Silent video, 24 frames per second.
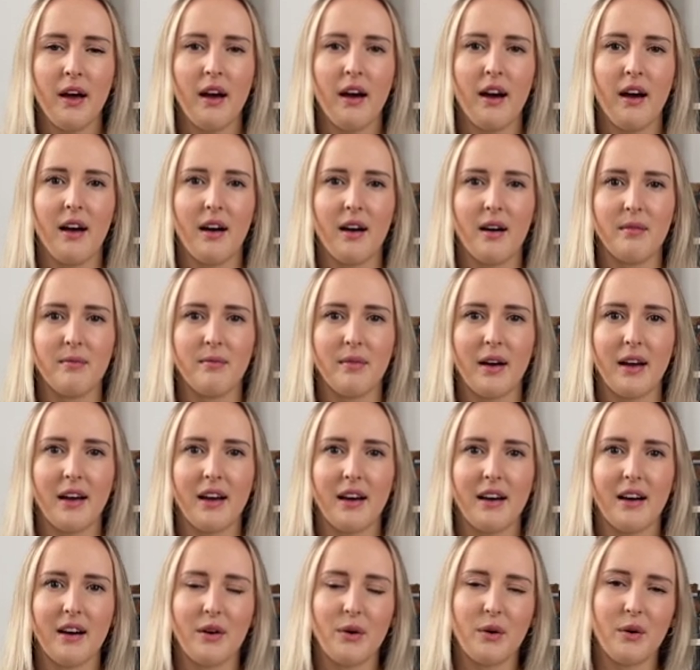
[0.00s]

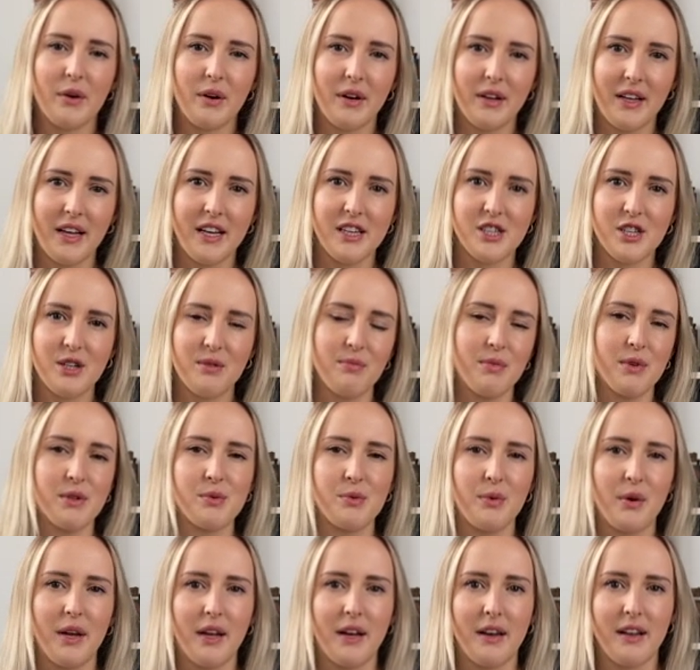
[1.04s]
a correlation
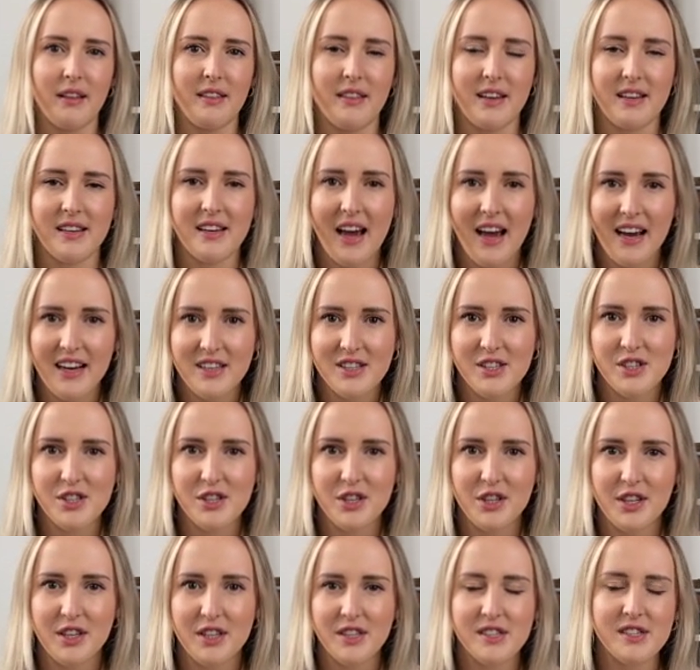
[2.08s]
between the
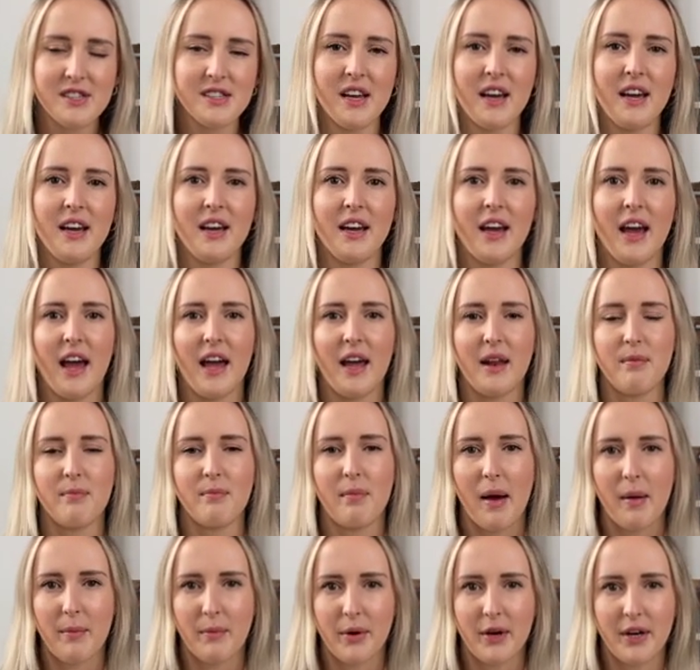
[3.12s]
textures and
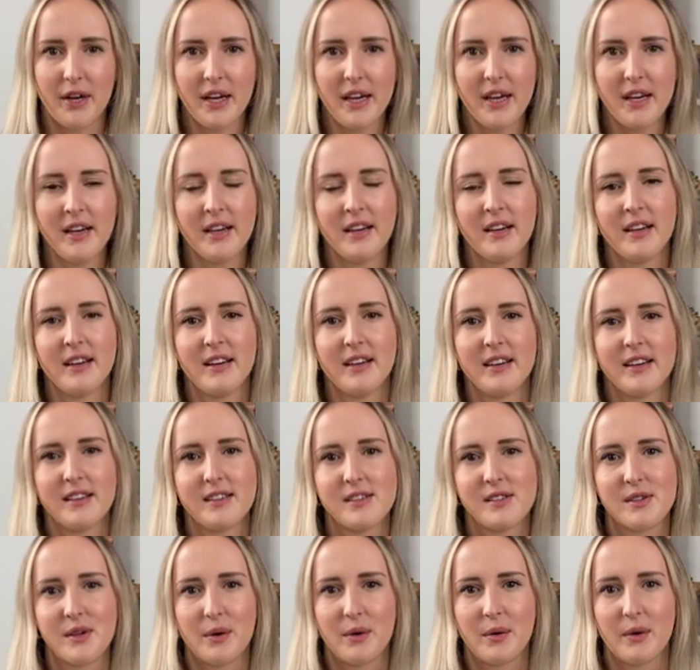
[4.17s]
memory.
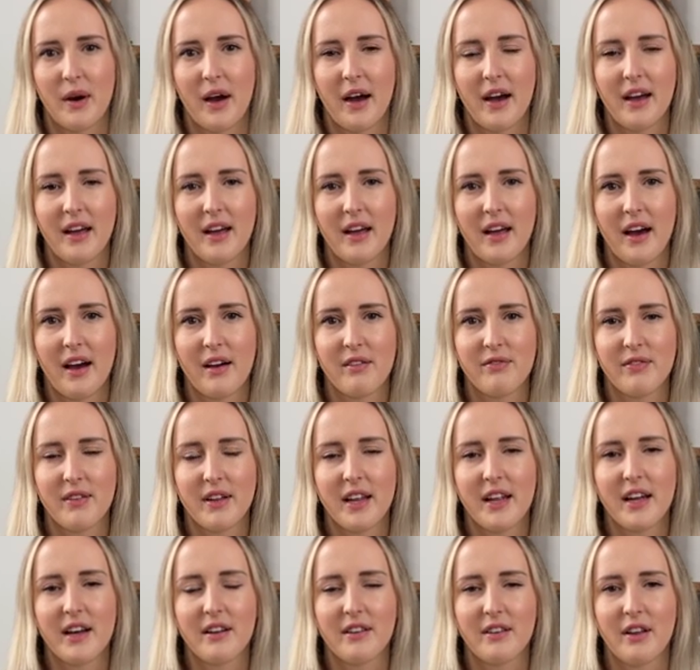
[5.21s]
So I feel
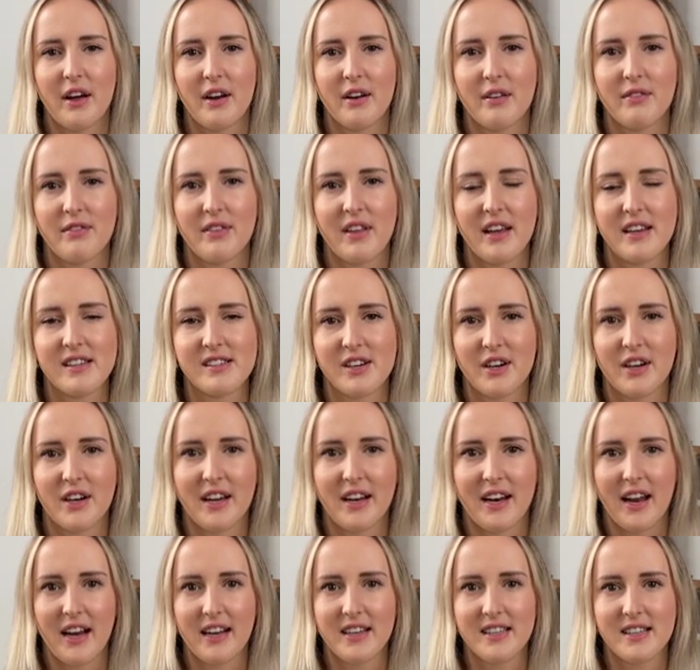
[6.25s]
like a lot of things are
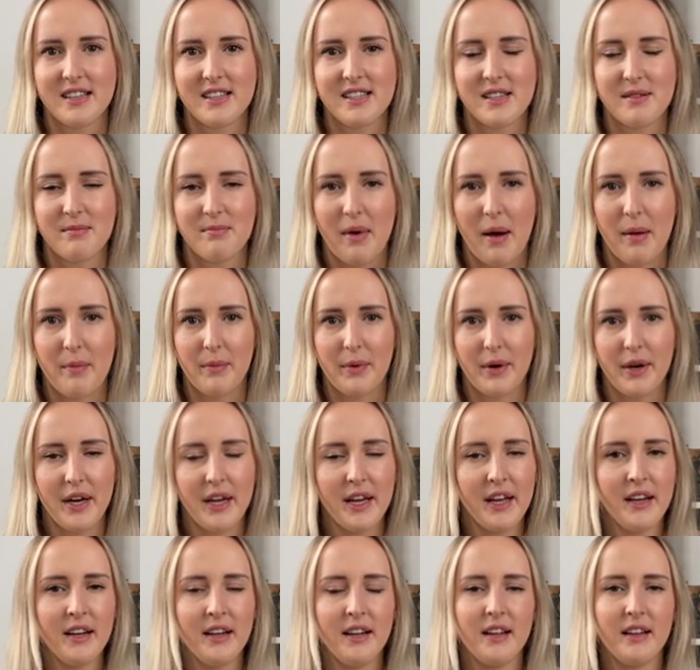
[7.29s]
connected to
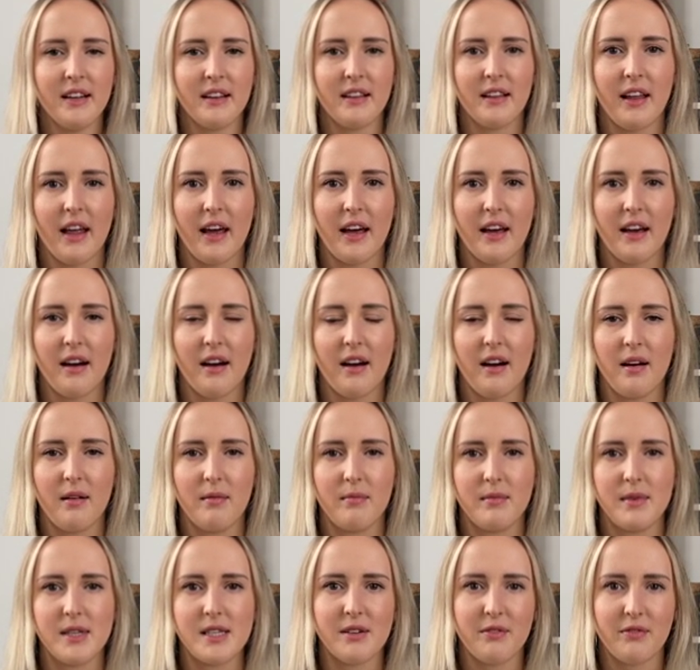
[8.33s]
memory, like
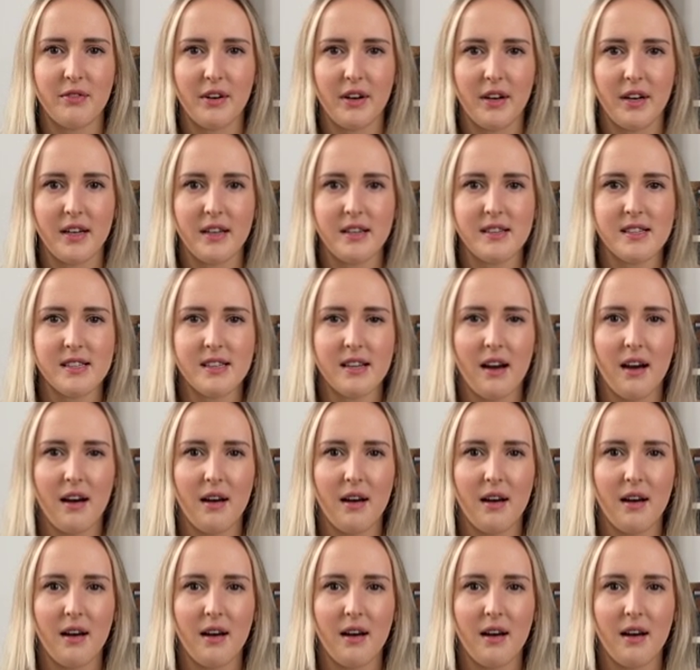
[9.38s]
different